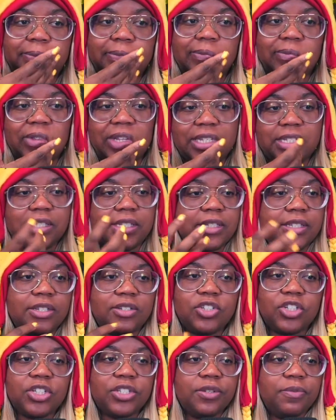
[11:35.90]
This is
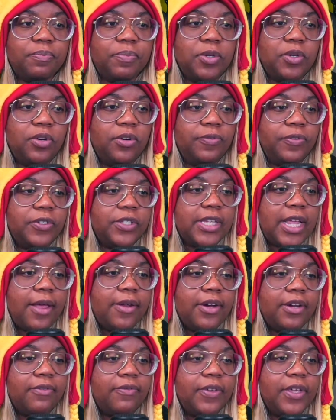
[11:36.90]
just a beautiful
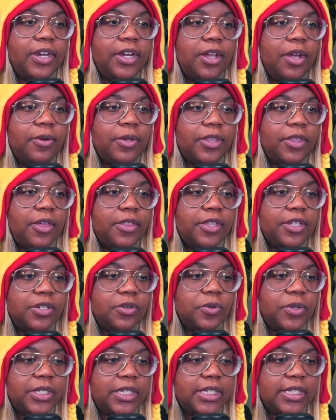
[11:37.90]
sounding video with all those
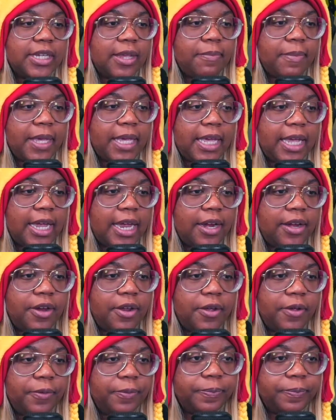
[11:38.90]
noises I'm making, I know.